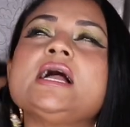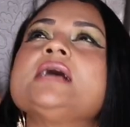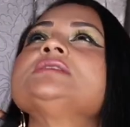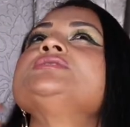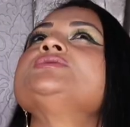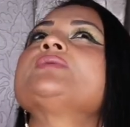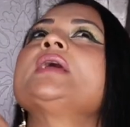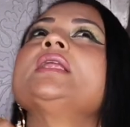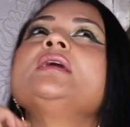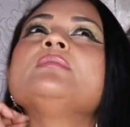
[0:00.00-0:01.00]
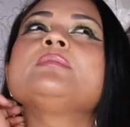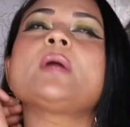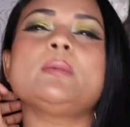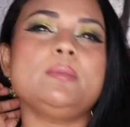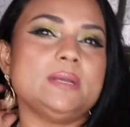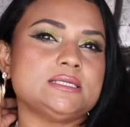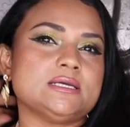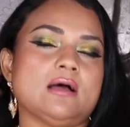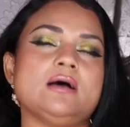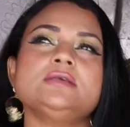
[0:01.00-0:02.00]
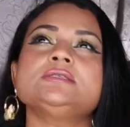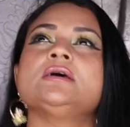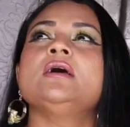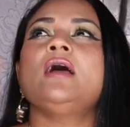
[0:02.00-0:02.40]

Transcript: has geranium, probably does.